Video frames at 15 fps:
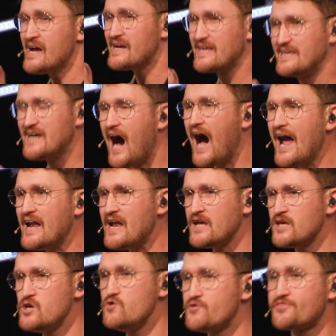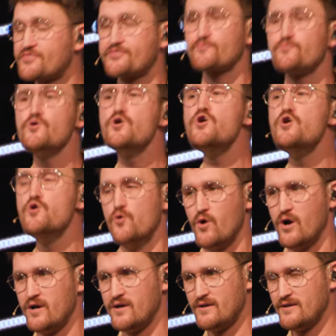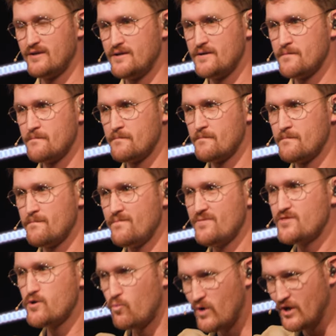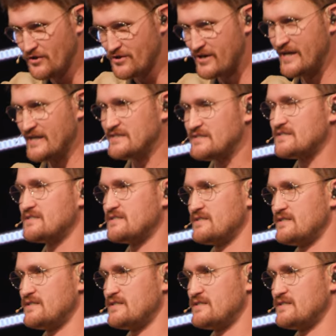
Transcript: guiding you through the wilderness.